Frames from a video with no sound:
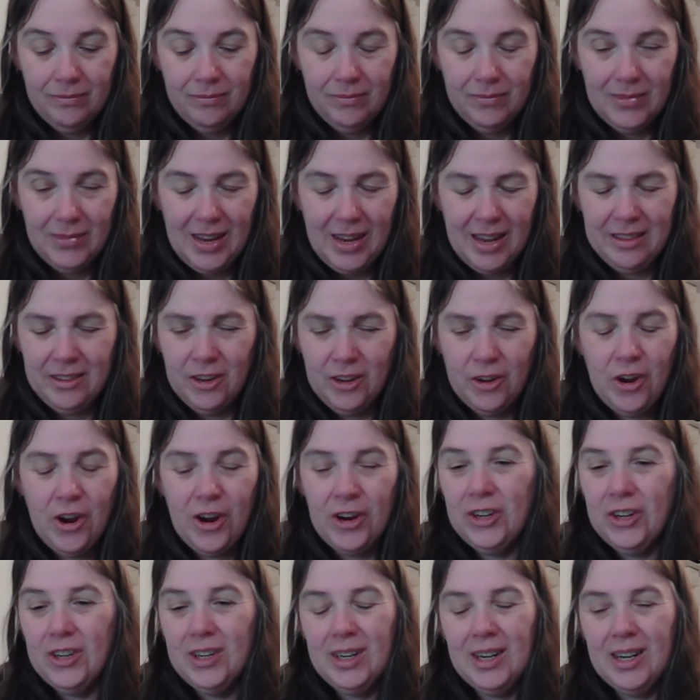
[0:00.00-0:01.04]
And the
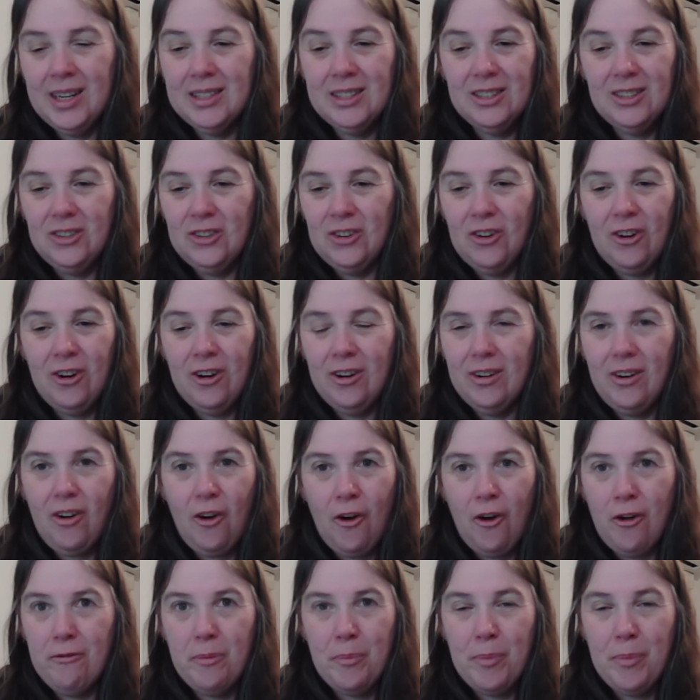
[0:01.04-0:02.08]
coconut's not
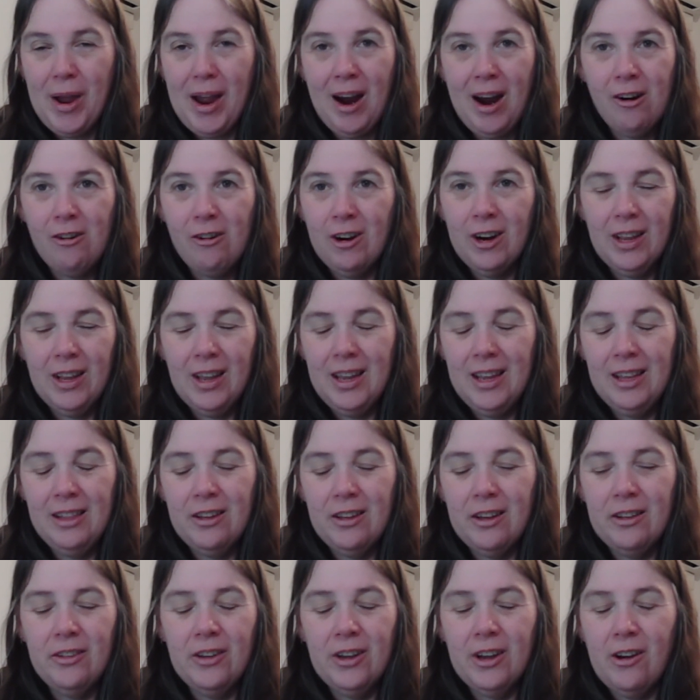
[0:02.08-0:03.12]
overpowering
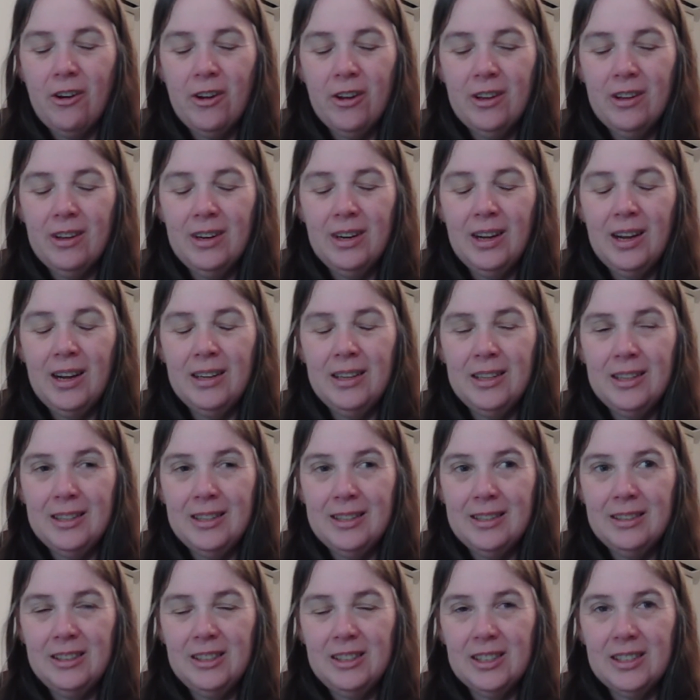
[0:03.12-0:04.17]
either. The coconut
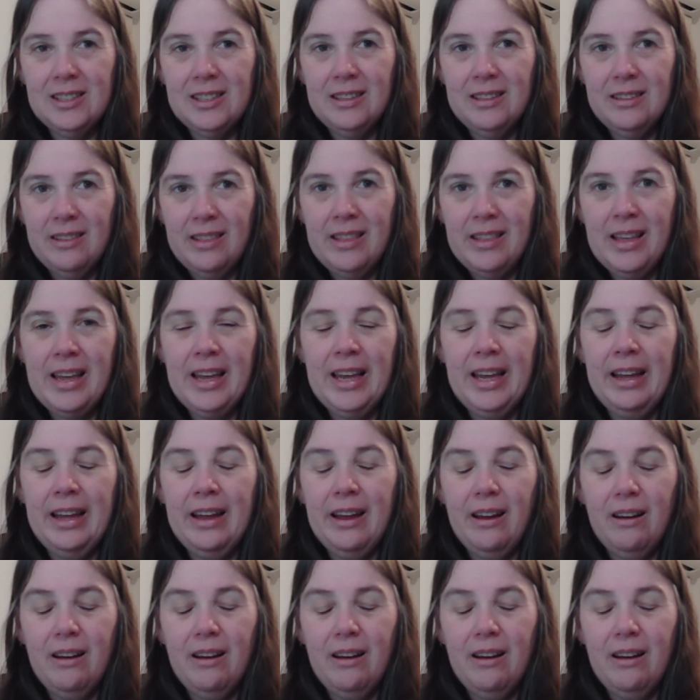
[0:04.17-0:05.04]
is just there.